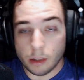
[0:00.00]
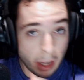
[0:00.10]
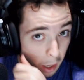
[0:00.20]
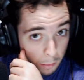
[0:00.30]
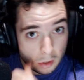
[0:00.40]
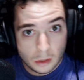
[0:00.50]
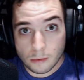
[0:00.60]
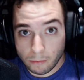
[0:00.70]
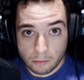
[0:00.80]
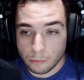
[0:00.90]
that comes
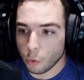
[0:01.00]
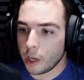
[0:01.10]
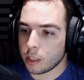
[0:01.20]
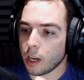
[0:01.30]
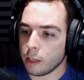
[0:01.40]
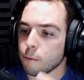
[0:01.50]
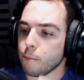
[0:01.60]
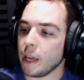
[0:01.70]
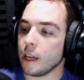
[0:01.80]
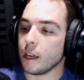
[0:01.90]
free. It's a nice
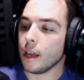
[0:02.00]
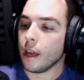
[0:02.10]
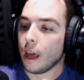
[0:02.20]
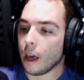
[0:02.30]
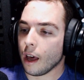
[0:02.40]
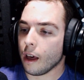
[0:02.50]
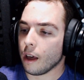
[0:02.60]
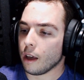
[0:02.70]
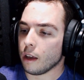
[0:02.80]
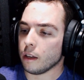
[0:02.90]
big,
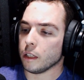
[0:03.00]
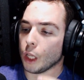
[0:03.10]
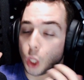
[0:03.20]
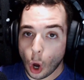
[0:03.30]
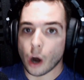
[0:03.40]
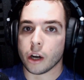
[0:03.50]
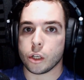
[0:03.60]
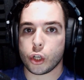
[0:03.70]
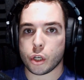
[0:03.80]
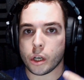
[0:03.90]

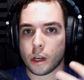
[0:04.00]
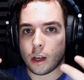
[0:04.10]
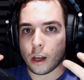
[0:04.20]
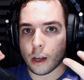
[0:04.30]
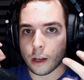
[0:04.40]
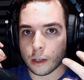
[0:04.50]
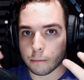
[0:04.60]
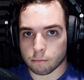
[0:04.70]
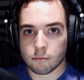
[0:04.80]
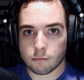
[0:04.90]
large,
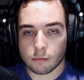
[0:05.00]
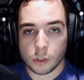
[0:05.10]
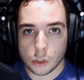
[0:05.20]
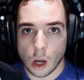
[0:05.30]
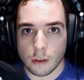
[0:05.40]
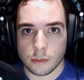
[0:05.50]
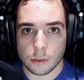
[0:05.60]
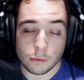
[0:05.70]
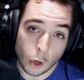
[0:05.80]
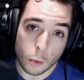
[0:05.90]
soft
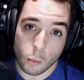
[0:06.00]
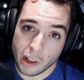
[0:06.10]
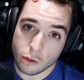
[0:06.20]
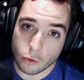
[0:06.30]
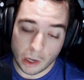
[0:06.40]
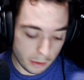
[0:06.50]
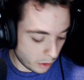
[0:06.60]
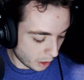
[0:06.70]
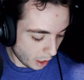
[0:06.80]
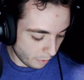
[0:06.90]
foam windscreen
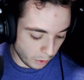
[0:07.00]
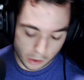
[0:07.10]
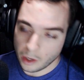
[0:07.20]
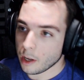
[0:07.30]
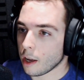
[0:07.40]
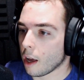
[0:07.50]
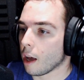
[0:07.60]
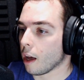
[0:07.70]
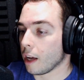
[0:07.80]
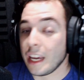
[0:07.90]
to cover
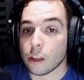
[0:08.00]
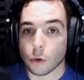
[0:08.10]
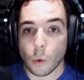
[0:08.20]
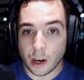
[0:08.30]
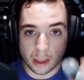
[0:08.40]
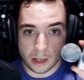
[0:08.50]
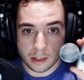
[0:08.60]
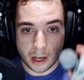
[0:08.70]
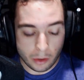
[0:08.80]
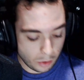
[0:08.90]
either one of these.
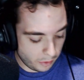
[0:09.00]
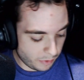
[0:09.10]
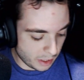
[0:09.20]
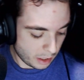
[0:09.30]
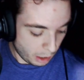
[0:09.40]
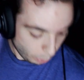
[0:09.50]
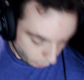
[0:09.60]
It actually fits either